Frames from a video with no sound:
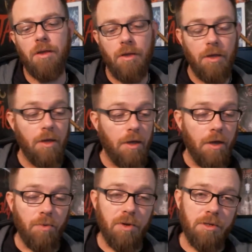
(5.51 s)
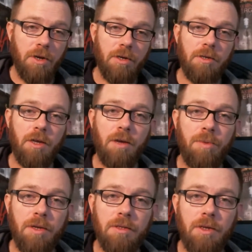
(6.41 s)
I want to talk today
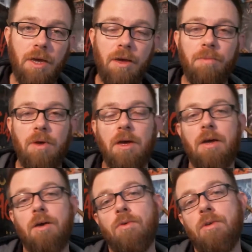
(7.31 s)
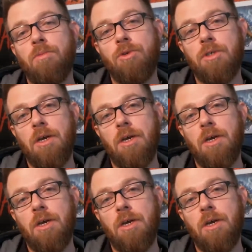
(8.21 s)
about the game Onimusha.